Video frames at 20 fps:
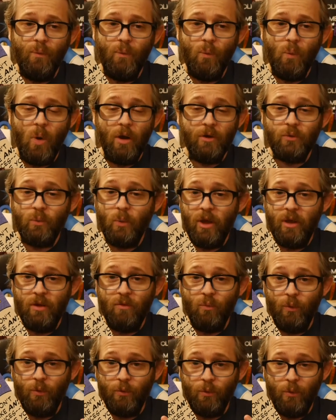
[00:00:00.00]
walked
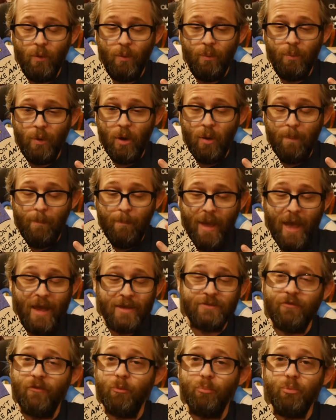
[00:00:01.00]
away with a
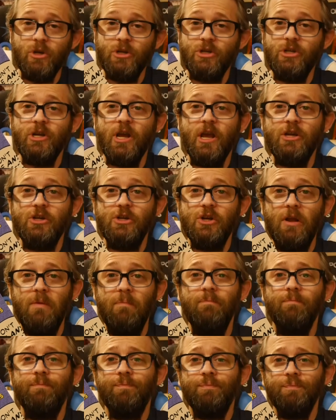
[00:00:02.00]
massive
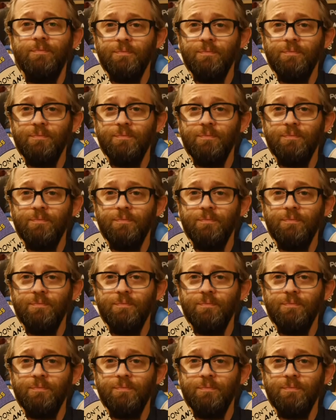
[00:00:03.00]
appreciation,